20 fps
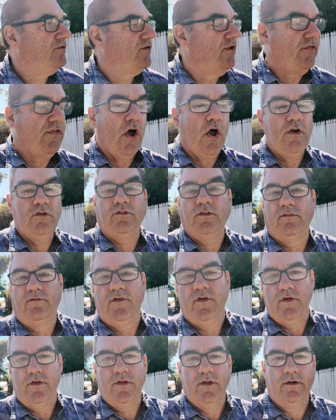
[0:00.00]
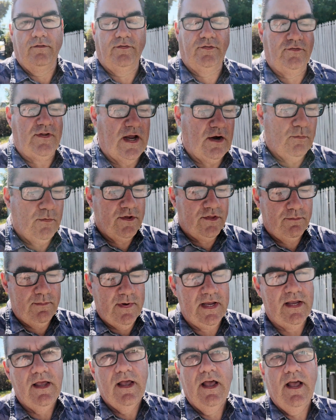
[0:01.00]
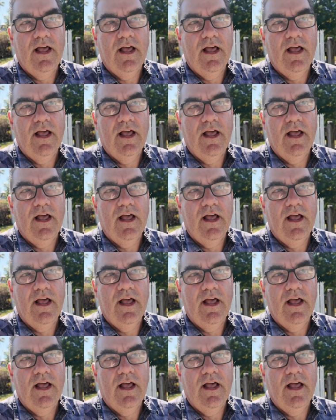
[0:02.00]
those of you that have stuck with me.